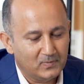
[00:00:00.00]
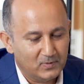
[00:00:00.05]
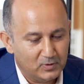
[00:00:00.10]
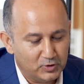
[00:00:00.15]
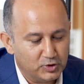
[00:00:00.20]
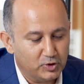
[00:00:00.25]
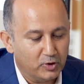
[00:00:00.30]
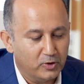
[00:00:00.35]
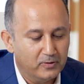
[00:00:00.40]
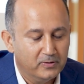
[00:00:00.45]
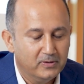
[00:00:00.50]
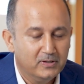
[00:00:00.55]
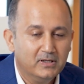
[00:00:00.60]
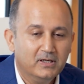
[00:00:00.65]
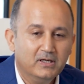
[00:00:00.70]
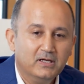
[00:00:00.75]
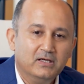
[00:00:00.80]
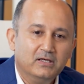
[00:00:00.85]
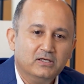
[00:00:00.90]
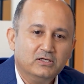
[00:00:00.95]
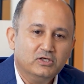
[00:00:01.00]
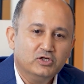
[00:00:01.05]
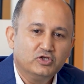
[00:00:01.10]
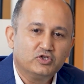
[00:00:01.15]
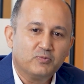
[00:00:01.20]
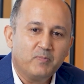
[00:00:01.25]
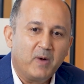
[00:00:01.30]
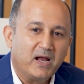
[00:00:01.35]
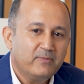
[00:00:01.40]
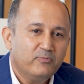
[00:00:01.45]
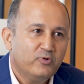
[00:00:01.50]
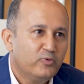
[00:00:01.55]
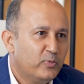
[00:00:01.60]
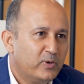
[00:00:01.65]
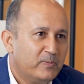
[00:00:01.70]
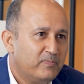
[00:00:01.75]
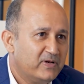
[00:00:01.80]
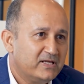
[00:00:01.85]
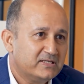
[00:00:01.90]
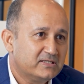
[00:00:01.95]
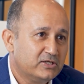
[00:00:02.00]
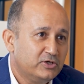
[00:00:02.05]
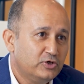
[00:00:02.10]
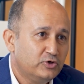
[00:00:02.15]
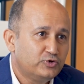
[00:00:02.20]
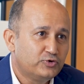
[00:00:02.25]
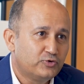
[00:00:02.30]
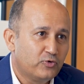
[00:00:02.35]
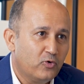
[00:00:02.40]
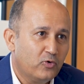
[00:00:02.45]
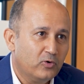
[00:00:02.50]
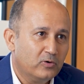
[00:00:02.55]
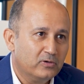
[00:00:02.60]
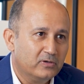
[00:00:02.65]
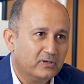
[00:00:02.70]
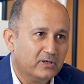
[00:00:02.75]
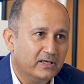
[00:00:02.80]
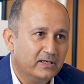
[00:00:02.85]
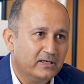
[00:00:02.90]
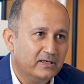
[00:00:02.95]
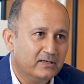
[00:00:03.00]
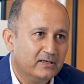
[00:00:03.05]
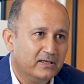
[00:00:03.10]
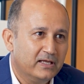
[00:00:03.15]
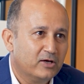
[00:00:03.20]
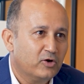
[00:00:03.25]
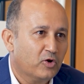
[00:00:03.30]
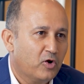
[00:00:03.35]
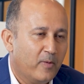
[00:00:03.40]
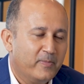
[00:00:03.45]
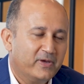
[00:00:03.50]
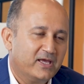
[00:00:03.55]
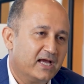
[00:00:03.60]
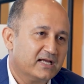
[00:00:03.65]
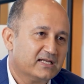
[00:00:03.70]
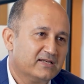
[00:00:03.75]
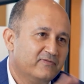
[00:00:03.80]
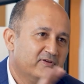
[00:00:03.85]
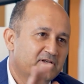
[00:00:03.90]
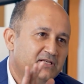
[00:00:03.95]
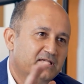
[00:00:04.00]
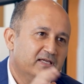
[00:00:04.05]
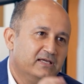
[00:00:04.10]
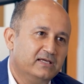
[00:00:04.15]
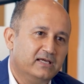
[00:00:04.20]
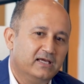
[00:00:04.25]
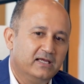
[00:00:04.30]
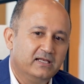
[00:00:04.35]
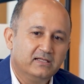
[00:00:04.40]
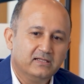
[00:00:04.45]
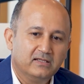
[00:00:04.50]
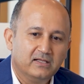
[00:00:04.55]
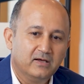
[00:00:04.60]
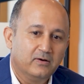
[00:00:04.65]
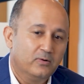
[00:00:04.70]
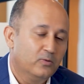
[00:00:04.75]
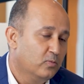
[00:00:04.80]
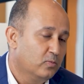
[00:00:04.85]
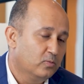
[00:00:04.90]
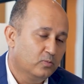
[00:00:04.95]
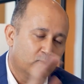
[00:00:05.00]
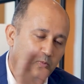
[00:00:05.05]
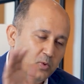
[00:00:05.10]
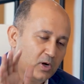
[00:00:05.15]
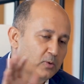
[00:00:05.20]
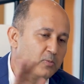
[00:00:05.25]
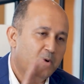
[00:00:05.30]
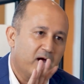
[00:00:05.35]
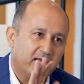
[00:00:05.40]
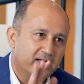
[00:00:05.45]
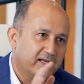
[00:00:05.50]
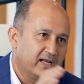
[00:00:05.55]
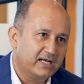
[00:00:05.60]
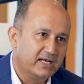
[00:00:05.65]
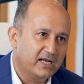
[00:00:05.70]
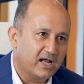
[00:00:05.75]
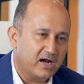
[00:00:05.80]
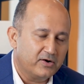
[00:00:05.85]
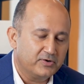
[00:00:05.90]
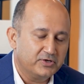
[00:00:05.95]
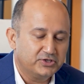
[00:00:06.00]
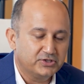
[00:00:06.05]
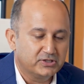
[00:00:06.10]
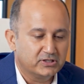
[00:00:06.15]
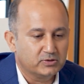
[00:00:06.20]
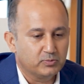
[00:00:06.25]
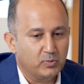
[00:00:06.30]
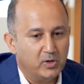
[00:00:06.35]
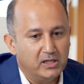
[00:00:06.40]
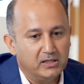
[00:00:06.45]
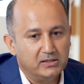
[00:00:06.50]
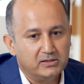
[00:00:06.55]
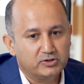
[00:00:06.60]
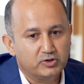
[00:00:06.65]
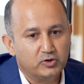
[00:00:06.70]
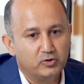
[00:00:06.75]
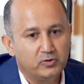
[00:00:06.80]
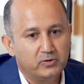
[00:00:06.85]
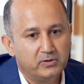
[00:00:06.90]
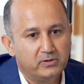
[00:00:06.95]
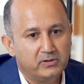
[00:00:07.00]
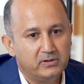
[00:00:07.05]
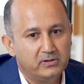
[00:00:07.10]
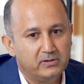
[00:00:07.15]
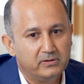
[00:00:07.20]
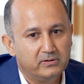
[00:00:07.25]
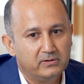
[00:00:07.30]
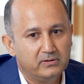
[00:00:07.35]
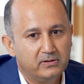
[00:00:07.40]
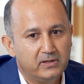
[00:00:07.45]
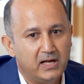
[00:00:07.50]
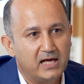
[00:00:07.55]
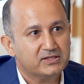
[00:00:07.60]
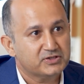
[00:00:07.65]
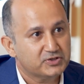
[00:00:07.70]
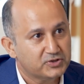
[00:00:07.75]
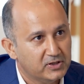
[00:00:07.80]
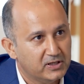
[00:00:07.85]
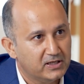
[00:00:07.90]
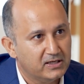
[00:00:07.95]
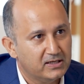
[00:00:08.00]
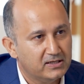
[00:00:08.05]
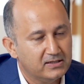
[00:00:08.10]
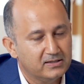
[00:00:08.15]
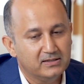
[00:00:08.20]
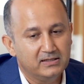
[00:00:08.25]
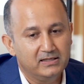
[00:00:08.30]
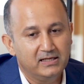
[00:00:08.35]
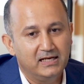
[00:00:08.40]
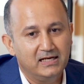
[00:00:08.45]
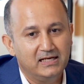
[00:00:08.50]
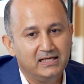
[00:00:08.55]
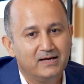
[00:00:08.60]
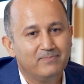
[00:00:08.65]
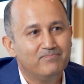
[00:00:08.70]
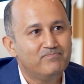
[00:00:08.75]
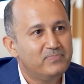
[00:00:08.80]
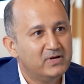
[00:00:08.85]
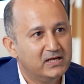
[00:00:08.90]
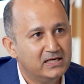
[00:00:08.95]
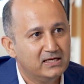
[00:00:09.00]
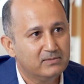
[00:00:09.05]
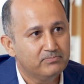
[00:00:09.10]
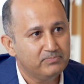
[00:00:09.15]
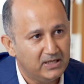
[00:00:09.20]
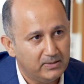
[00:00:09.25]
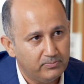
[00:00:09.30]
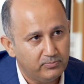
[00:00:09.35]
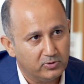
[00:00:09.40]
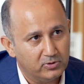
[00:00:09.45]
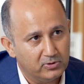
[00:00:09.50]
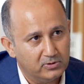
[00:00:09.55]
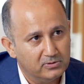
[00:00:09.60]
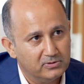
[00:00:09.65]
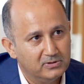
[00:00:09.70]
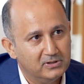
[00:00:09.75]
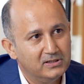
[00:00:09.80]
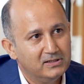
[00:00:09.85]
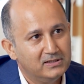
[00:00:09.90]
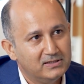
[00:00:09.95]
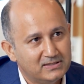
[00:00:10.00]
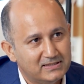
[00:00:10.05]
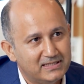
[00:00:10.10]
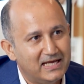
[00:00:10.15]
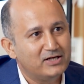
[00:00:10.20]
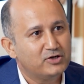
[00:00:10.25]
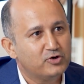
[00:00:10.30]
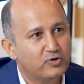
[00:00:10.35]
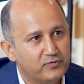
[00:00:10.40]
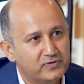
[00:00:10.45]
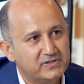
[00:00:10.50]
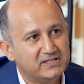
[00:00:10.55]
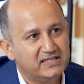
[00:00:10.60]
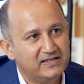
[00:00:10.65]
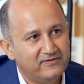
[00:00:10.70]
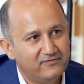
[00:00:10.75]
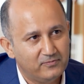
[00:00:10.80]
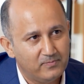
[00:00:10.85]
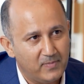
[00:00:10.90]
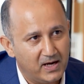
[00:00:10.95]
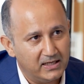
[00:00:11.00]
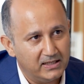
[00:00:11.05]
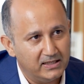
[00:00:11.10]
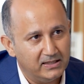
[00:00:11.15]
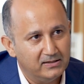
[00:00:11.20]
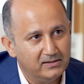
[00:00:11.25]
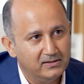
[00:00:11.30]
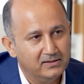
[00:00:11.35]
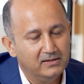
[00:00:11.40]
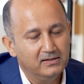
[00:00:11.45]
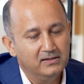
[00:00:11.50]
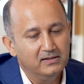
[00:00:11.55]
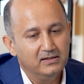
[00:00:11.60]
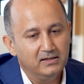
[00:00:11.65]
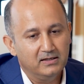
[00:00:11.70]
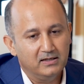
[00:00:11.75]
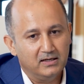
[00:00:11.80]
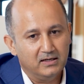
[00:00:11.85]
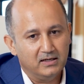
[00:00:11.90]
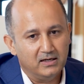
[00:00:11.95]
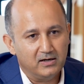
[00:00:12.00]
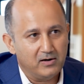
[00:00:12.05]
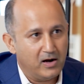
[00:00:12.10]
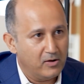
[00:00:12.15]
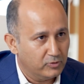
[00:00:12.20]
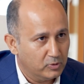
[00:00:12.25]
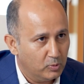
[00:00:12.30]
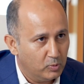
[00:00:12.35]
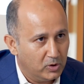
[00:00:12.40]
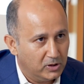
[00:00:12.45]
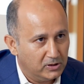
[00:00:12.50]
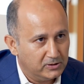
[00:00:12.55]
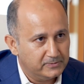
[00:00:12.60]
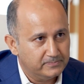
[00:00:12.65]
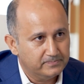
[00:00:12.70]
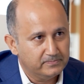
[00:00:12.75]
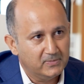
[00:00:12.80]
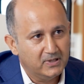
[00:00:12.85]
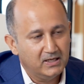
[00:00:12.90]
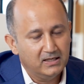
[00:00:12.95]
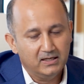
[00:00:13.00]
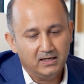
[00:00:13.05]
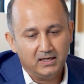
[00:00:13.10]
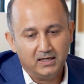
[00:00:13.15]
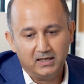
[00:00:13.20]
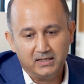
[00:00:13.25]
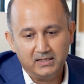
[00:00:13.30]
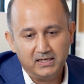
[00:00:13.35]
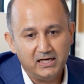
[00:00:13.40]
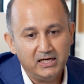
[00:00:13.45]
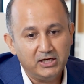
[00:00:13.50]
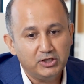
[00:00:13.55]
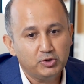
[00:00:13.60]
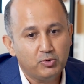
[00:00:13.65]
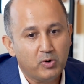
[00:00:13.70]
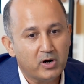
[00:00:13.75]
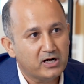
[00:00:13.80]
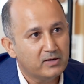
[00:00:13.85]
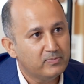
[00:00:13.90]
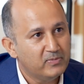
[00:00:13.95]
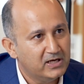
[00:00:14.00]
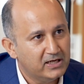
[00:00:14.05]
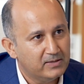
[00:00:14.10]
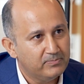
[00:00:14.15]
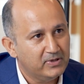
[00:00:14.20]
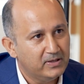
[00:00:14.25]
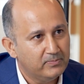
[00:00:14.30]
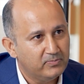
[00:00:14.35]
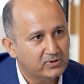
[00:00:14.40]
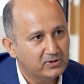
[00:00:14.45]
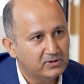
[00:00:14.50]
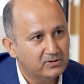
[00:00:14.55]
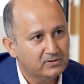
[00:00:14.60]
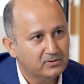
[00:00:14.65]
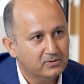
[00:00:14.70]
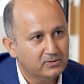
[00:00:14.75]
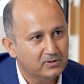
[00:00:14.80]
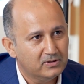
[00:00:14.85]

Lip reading: Sure. So money movement plays a huge role in economic activity in worldwide and in our region as well. So last year, nearly 1 billion people sent or received money around the world. Nearly 200 million people